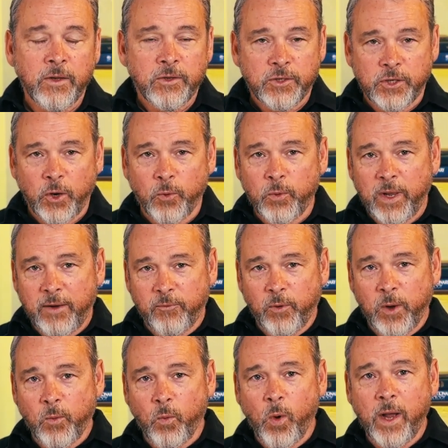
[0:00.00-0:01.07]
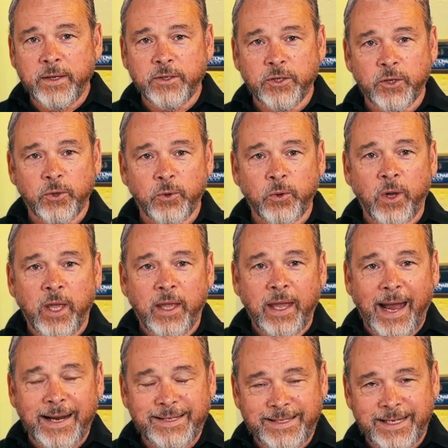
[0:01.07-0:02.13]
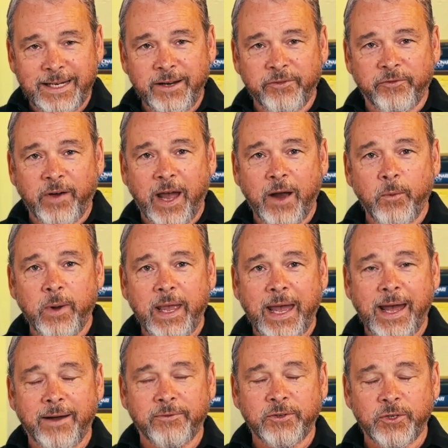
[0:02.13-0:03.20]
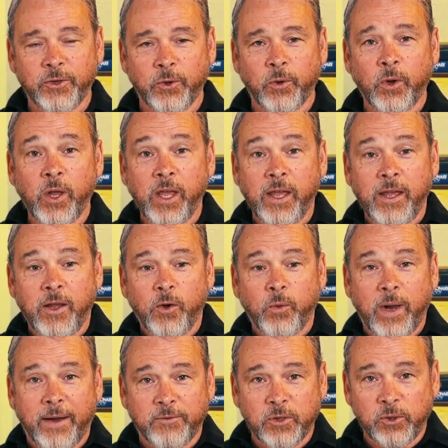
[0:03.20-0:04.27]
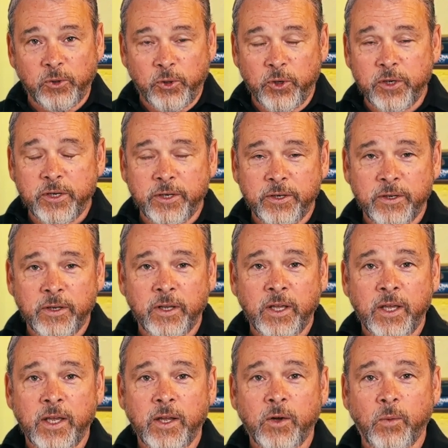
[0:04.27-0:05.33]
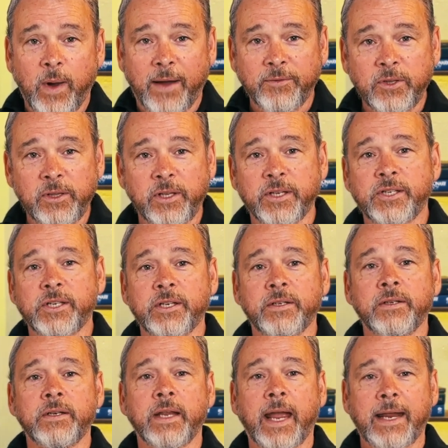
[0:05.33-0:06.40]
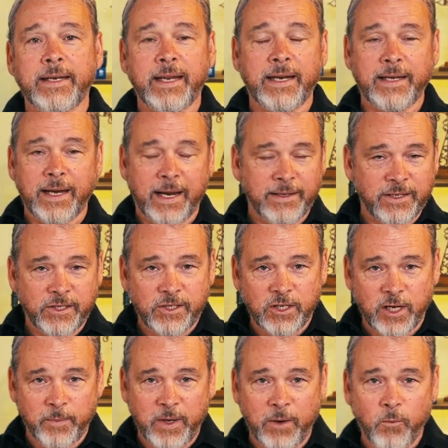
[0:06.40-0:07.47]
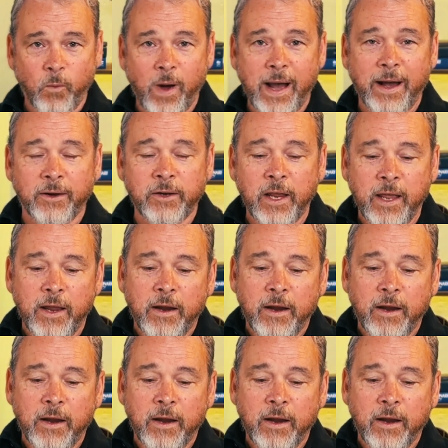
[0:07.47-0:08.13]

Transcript: So if we want to identify, we have to we have to look, we have to listen, and then and this is going to be wild.